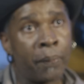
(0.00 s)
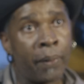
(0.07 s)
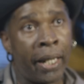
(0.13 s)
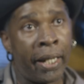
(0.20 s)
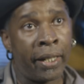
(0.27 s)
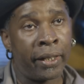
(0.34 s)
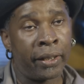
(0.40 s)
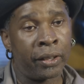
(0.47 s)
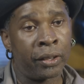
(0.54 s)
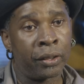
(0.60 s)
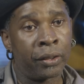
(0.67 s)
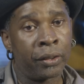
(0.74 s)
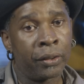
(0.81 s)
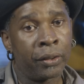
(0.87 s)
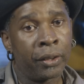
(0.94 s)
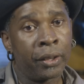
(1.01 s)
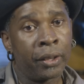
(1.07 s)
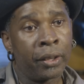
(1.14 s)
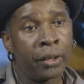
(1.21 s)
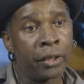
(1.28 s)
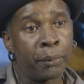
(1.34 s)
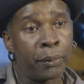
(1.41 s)
and
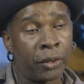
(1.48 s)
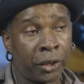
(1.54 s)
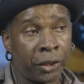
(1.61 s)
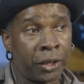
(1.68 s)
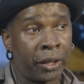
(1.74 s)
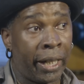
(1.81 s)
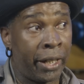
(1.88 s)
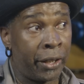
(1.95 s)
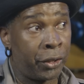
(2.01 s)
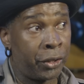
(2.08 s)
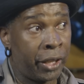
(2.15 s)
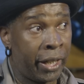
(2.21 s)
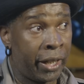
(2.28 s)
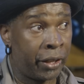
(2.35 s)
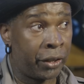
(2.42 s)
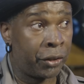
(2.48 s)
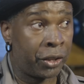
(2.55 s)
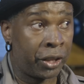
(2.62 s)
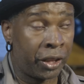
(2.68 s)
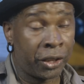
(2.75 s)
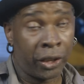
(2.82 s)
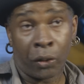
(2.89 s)
the musician, entertainer,
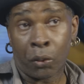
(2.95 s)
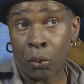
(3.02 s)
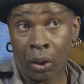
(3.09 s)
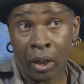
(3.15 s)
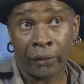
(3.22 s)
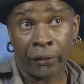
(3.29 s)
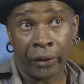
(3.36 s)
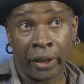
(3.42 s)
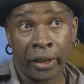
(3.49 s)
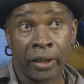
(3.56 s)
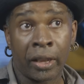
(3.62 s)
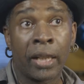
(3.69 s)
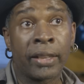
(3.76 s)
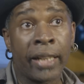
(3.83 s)
DJ, whoever it is,